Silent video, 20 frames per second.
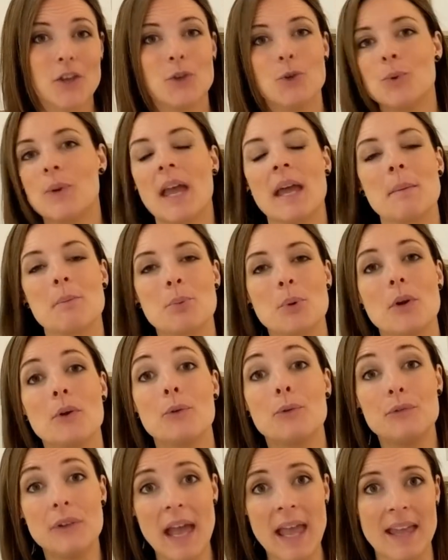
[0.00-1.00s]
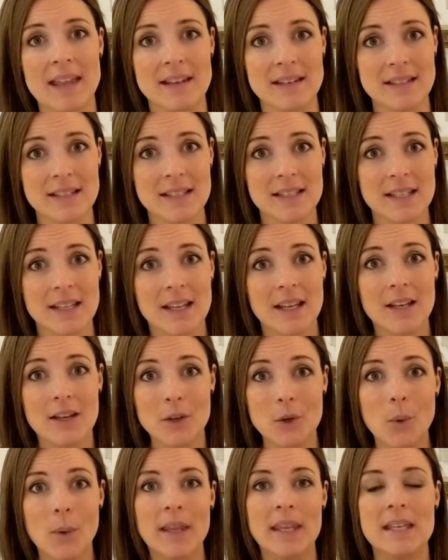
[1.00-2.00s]
you can prevent
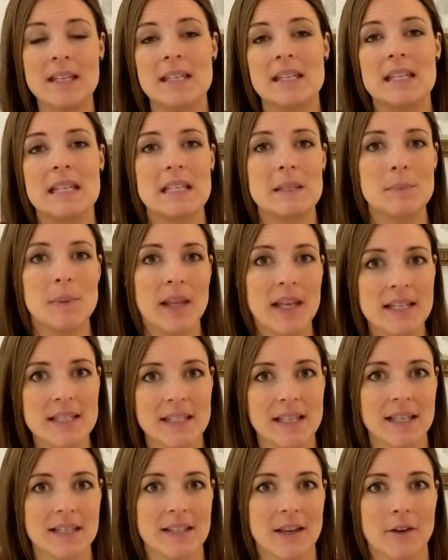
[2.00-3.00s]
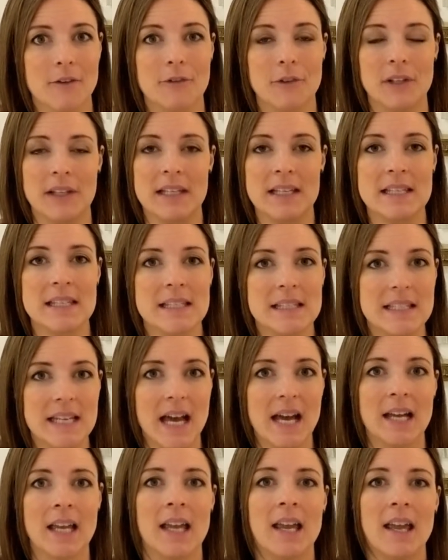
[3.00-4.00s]
going into these places of feeling
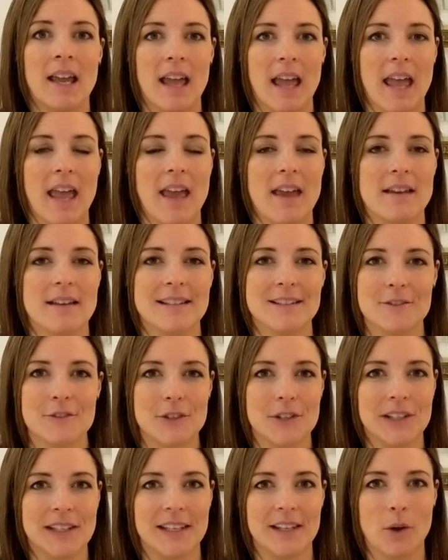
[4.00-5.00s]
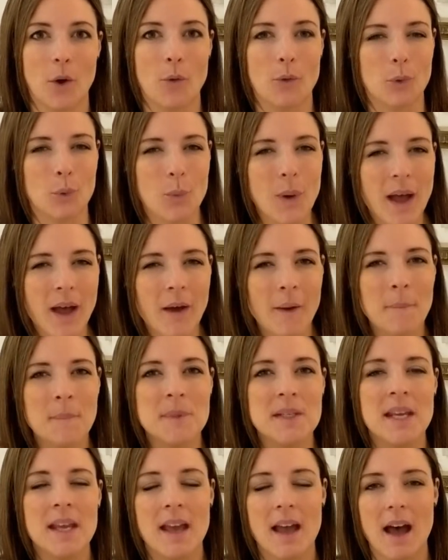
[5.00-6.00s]
stuck and feeling
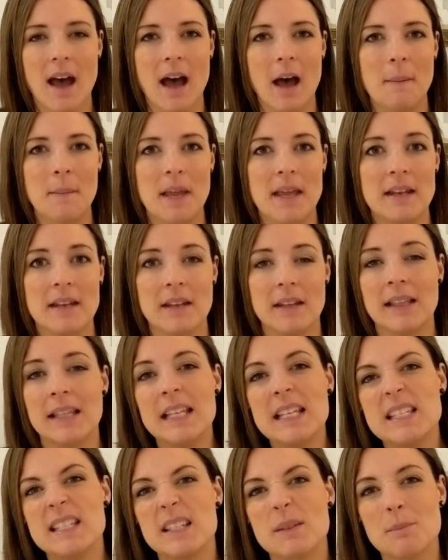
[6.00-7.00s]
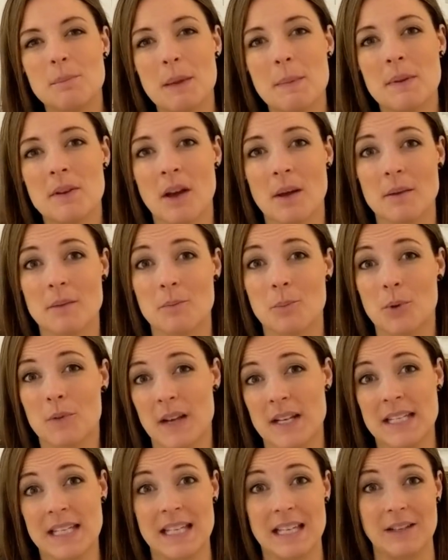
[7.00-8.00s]
overwhelmed, and at least maybe not
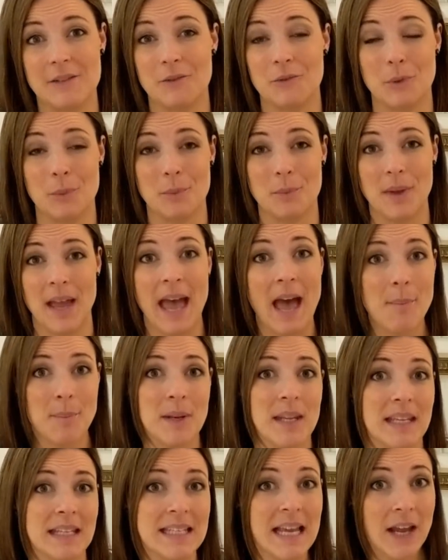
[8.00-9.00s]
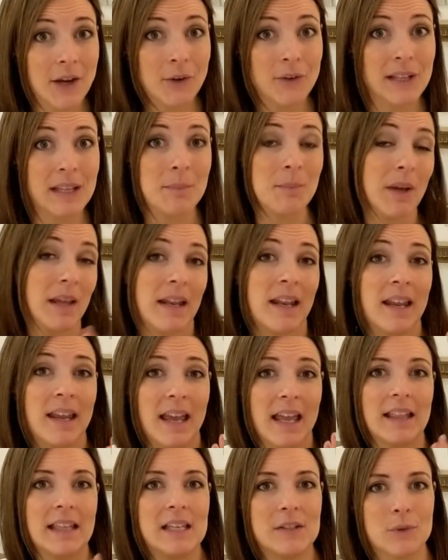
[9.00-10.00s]
preventing it from happening entirely, but
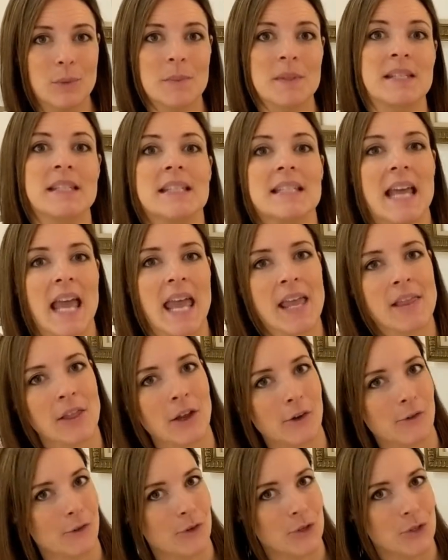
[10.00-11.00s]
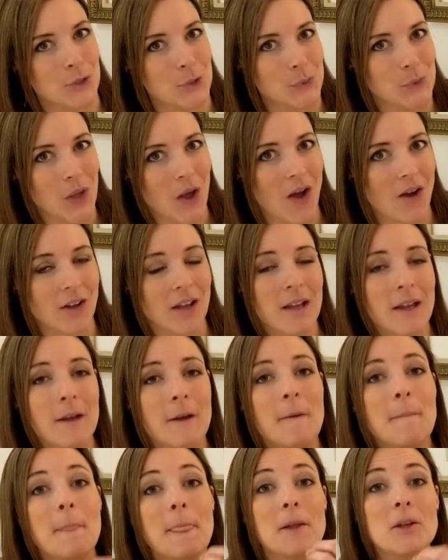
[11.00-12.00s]
at least from staying there for too long.
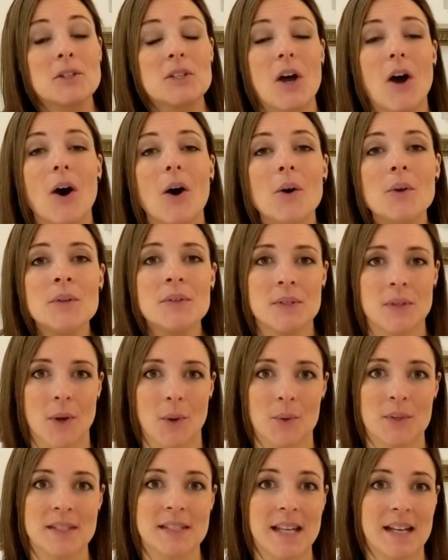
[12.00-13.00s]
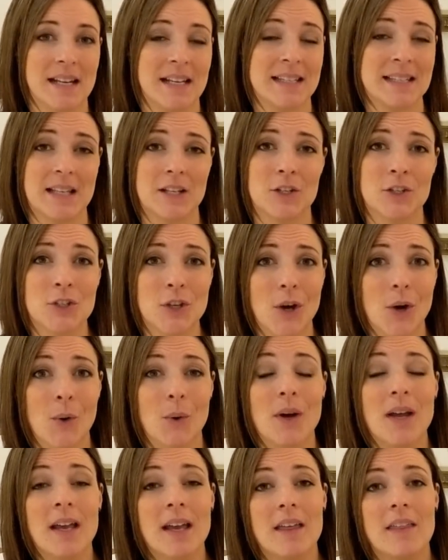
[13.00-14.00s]
There's also studies that
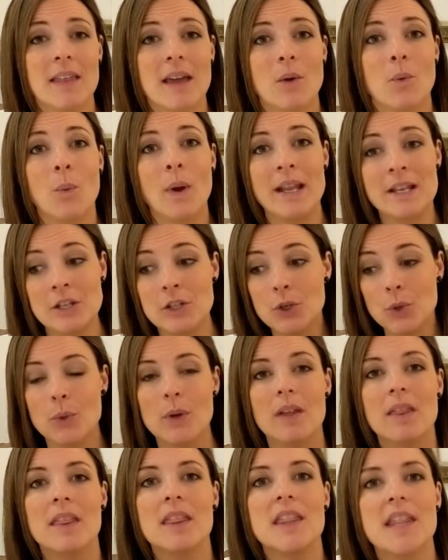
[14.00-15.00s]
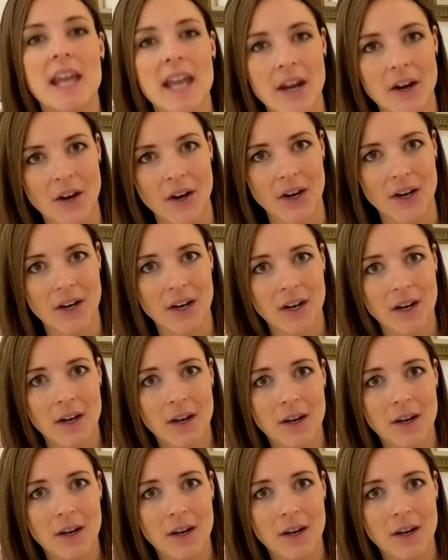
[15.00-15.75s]
show that when you're there,